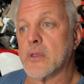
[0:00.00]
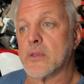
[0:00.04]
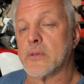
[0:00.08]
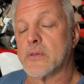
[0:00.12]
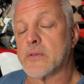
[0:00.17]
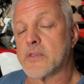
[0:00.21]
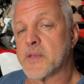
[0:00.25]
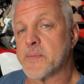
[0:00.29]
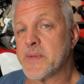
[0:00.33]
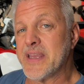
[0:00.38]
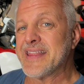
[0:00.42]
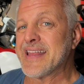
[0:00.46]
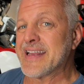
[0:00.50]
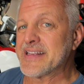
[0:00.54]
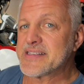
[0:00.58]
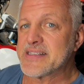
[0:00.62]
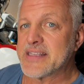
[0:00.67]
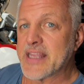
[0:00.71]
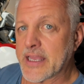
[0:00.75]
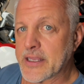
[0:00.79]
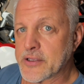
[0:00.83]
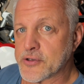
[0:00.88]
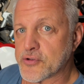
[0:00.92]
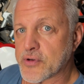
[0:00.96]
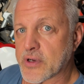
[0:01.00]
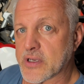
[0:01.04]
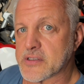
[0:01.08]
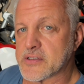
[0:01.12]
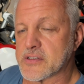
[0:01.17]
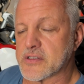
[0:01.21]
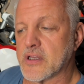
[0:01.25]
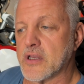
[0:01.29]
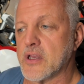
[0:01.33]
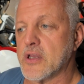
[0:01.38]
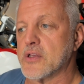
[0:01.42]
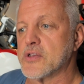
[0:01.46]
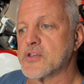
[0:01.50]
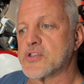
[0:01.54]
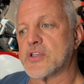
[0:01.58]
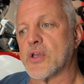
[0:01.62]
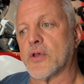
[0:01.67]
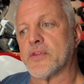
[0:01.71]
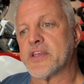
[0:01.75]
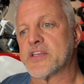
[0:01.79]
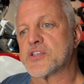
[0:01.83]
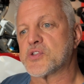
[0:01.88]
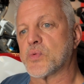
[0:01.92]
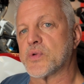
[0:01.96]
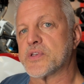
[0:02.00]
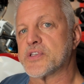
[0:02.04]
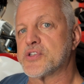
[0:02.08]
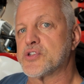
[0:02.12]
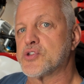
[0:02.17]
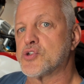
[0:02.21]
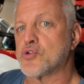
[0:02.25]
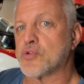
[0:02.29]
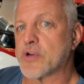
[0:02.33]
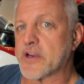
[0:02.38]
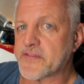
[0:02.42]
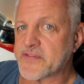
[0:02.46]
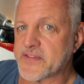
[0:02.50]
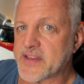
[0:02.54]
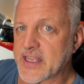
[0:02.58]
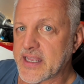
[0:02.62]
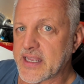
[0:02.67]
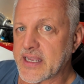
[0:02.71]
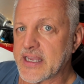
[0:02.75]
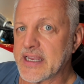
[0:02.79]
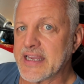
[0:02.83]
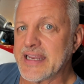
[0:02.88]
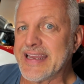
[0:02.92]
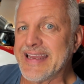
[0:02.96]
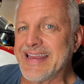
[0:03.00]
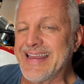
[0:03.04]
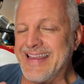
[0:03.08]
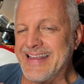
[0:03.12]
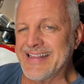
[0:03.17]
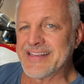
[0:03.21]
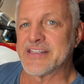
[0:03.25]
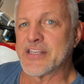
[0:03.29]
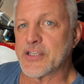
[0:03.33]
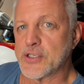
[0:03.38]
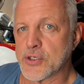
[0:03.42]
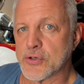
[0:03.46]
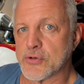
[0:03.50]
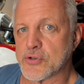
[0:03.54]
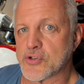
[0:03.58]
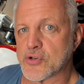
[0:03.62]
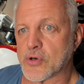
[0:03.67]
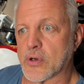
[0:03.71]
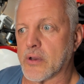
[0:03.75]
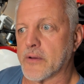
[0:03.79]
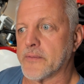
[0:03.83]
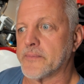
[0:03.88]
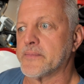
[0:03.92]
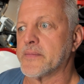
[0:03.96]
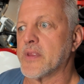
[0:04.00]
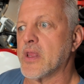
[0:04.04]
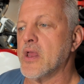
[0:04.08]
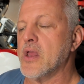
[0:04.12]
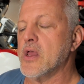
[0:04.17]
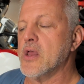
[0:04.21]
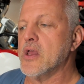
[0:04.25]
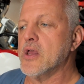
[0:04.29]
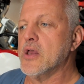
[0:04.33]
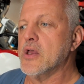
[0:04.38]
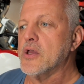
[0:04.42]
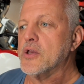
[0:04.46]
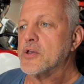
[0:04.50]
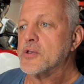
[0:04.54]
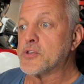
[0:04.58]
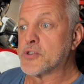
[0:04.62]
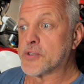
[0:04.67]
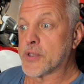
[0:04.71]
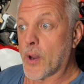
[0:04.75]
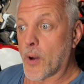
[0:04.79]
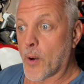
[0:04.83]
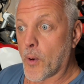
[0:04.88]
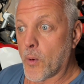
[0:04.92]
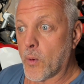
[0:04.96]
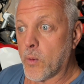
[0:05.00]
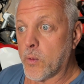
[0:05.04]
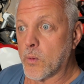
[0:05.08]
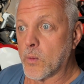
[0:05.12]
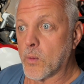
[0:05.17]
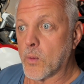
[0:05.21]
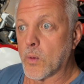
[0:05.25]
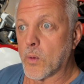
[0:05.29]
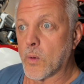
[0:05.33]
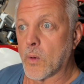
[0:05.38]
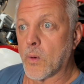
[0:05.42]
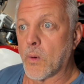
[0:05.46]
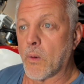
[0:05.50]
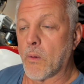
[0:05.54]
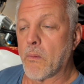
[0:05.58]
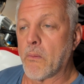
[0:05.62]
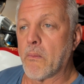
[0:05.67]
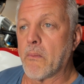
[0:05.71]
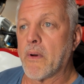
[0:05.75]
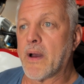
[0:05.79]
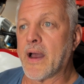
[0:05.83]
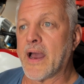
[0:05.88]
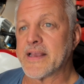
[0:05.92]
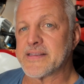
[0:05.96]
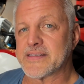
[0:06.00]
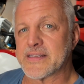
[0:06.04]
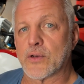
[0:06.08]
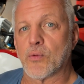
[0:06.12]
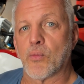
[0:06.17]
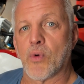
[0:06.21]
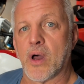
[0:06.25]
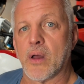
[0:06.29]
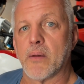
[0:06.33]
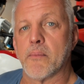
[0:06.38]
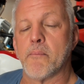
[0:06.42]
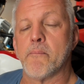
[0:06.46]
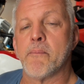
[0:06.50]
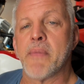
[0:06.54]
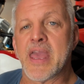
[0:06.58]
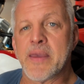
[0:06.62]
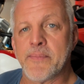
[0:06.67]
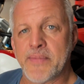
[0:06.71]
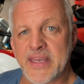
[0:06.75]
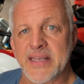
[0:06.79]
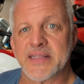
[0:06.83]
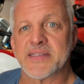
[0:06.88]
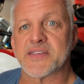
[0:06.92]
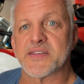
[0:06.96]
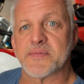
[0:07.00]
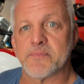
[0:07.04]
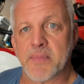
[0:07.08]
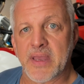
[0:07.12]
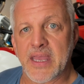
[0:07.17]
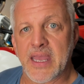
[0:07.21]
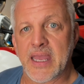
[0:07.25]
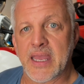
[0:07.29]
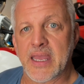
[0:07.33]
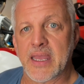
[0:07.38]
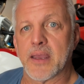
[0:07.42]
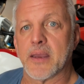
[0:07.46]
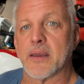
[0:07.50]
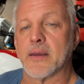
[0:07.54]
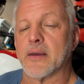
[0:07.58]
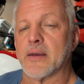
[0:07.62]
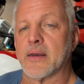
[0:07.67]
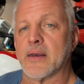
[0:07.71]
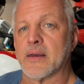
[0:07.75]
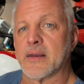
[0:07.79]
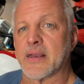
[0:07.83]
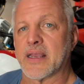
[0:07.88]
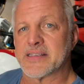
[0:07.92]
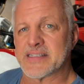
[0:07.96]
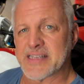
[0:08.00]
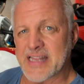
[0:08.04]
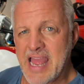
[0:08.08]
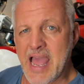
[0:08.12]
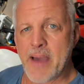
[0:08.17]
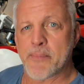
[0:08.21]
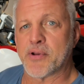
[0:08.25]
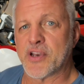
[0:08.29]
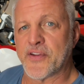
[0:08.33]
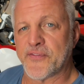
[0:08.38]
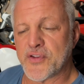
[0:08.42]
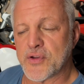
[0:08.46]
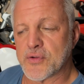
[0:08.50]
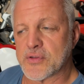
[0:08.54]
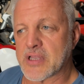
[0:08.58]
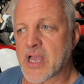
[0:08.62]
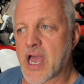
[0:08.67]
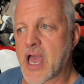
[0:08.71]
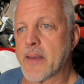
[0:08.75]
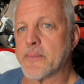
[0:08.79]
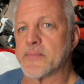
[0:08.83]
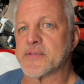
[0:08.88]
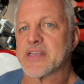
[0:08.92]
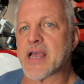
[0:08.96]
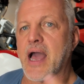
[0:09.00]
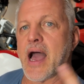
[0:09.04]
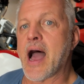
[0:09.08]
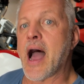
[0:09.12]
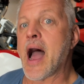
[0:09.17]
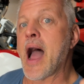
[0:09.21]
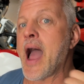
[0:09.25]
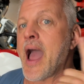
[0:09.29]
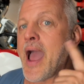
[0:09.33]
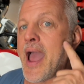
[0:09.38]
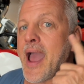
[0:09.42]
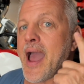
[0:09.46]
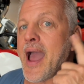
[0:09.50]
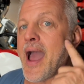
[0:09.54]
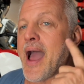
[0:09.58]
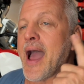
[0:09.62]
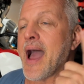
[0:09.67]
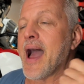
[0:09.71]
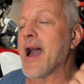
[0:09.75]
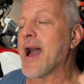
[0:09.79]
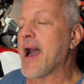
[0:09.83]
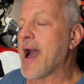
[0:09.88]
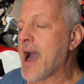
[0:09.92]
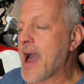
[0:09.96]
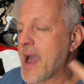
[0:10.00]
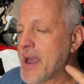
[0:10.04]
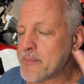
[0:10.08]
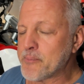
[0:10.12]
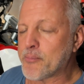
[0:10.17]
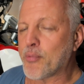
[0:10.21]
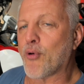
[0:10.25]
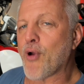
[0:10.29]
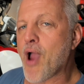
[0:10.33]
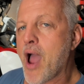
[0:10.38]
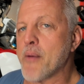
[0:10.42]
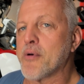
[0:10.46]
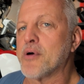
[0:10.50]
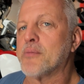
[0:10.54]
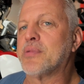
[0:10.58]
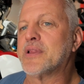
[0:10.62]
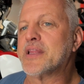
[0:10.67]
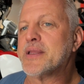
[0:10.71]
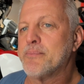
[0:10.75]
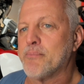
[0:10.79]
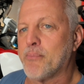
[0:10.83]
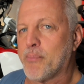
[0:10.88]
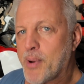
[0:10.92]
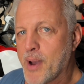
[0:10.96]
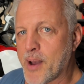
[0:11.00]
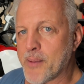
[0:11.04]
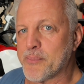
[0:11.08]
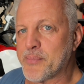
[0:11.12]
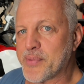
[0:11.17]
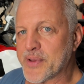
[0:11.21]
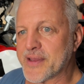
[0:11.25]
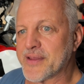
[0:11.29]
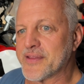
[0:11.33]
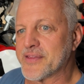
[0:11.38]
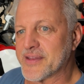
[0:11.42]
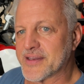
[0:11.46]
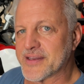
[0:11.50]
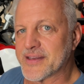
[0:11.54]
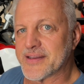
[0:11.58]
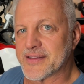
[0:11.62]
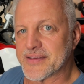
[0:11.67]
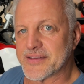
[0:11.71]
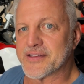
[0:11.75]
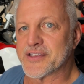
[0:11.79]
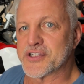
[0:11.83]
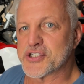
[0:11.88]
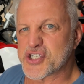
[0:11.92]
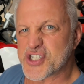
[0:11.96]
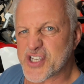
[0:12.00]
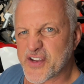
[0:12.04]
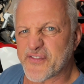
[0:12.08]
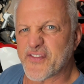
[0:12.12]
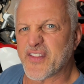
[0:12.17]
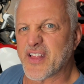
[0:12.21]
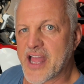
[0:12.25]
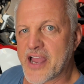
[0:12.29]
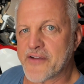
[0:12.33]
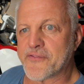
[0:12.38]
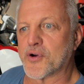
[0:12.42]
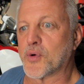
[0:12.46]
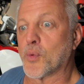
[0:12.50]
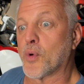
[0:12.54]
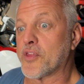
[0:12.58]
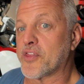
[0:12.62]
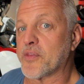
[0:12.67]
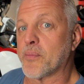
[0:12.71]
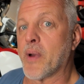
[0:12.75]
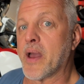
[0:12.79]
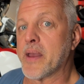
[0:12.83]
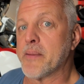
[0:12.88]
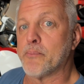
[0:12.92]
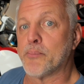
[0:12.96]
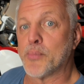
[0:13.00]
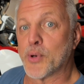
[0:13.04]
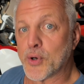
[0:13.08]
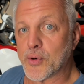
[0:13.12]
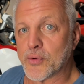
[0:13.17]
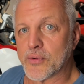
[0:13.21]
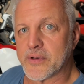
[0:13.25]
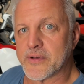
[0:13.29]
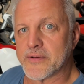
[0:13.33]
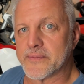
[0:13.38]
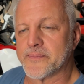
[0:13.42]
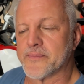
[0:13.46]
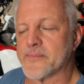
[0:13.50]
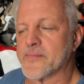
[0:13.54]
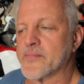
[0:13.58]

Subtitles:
To me, that's dangerous. So this was drifting into neutral. So I said, well, maybe it's me, because it happened a few times. I'm probably bumping the shift lever with my boot.